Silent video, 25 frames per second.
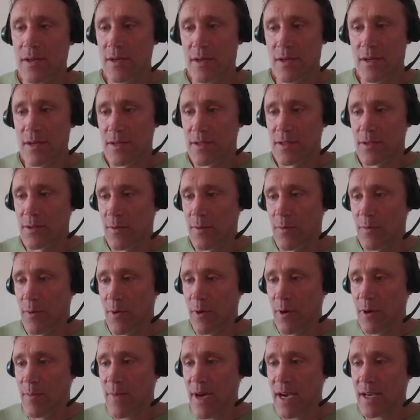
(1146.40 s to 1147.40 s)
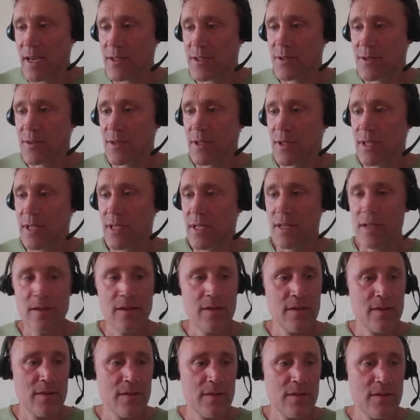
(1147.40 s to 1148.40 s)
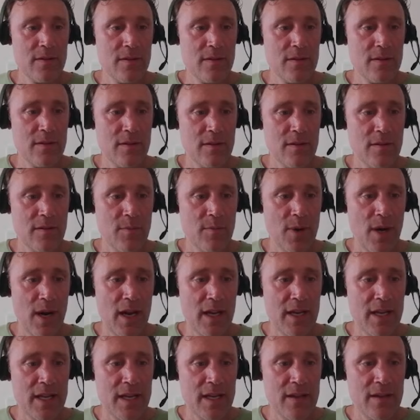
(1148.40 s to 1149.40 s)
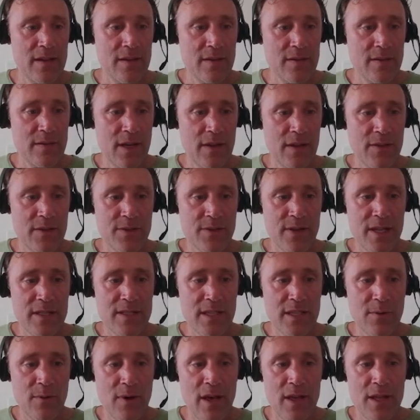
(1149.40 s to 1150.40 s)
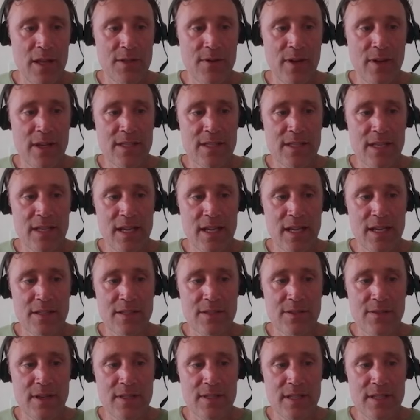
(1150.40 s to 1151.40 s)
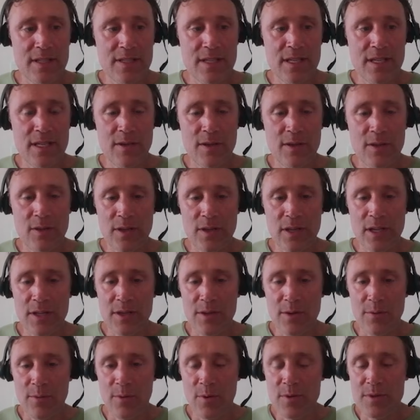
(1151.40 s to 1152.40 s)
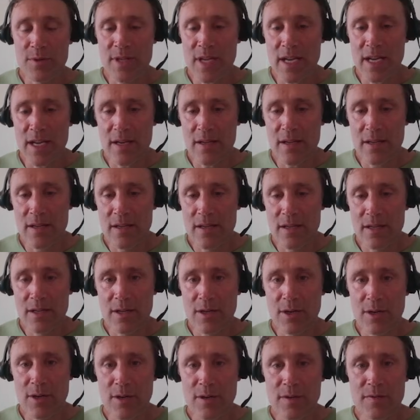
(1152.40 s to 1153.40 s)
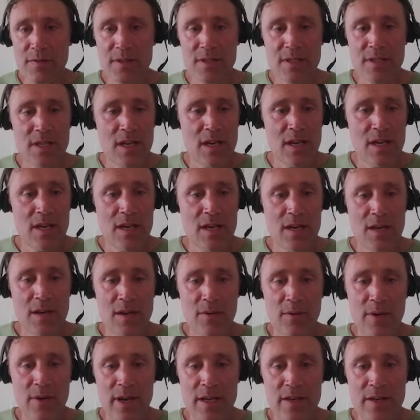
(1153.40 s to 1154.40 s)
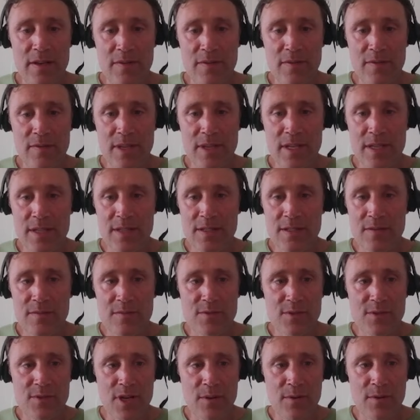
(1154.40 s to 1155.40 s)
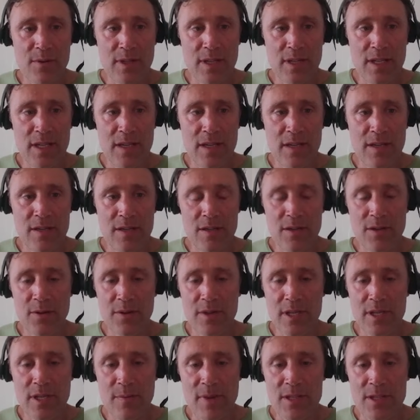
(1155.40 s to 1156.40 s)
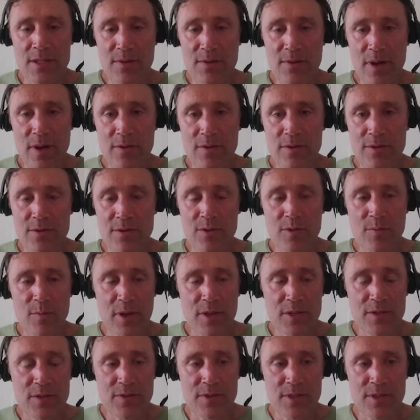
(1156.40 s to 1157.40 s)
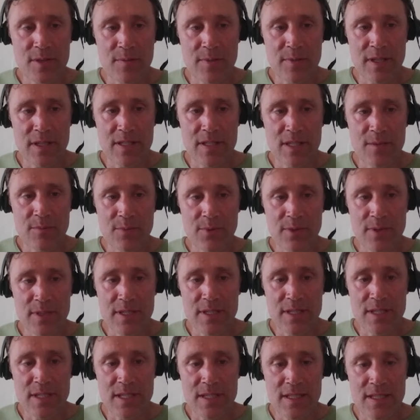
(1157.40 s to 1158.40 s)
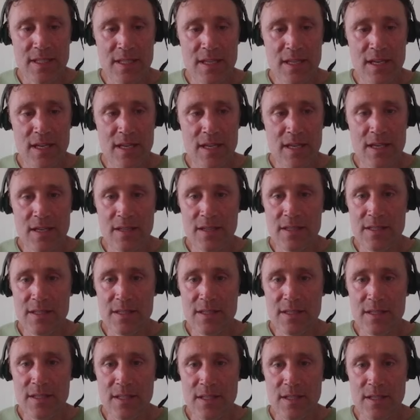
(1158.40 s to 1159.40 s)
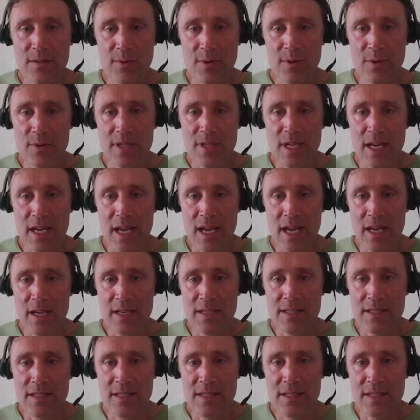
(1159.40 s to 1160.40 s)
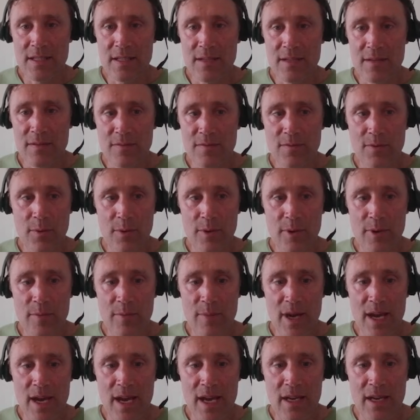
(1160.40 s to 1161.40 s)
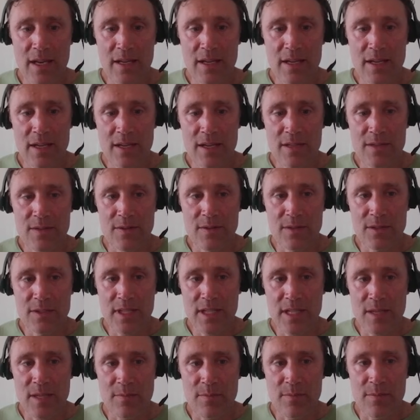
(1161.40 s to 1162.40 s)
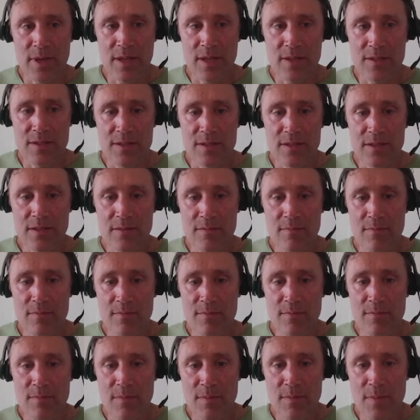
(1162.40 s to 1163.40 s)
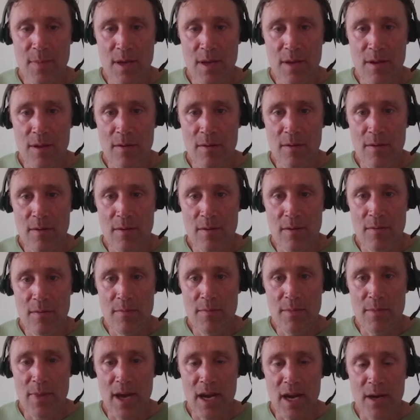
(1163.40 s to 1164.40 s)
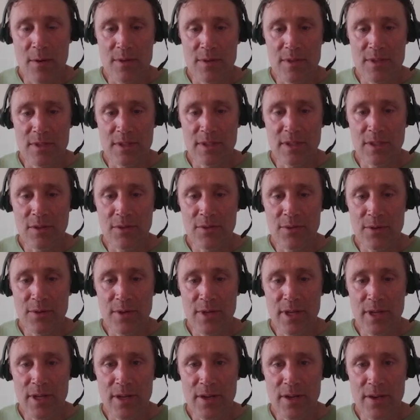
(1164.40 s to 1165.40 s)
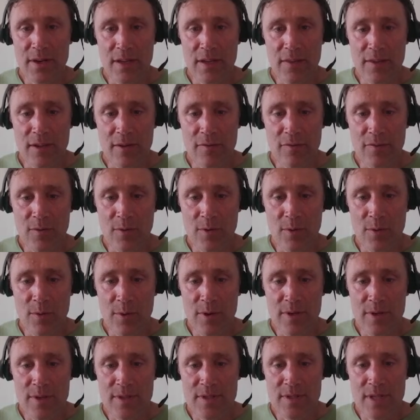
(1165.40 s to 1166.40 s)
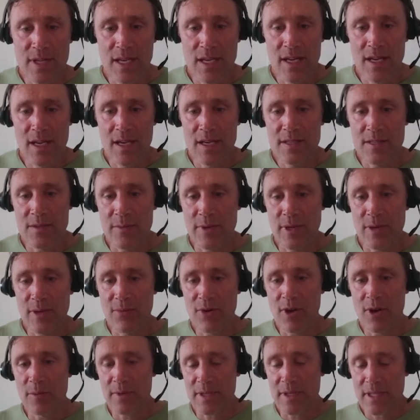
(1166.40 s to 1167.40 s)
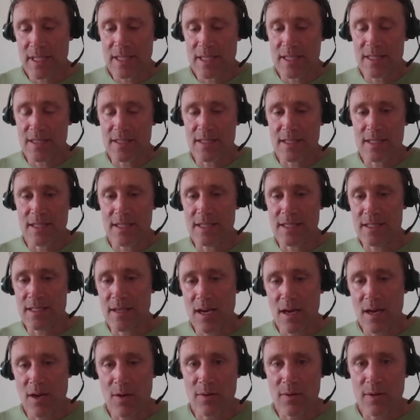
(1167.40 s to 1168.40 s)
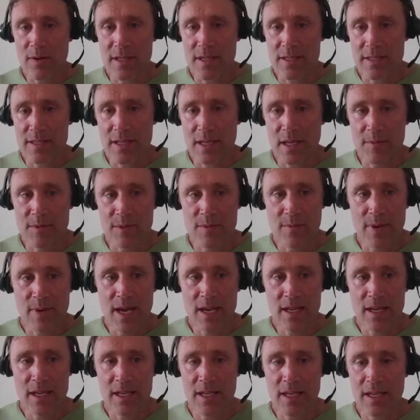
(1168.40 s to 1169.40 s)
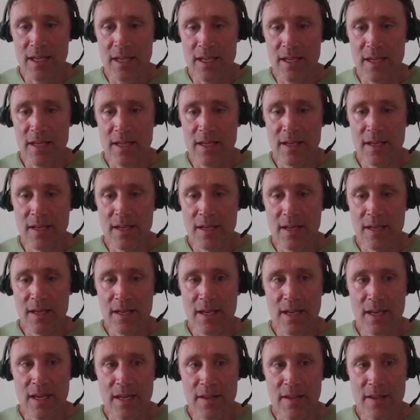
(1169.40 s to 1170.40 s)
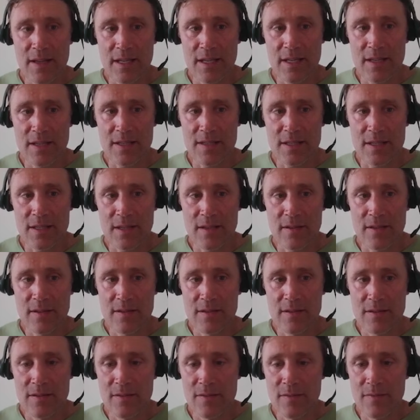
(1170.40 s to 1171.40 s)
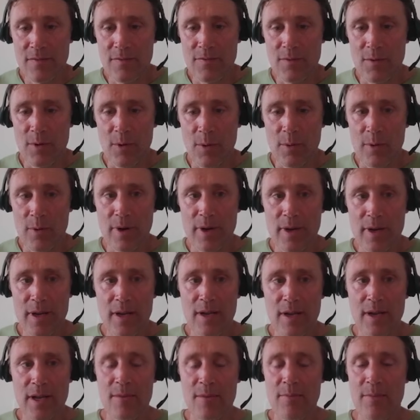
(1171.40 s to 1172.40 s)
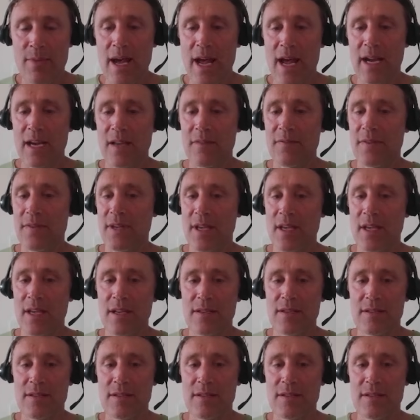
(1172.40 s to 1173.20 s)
So going back to the body, you got the translate Y, the translate X, the translate Z. You can look at your rotate curves, right? These generally, you don't need to mess around with too much for something as simple as this. This is the rotate X, forward and back. So it looks like he bends backwards a little through here and then forwards, so we can probably ease these out as he comes back again, and then he does a forward and back at the end.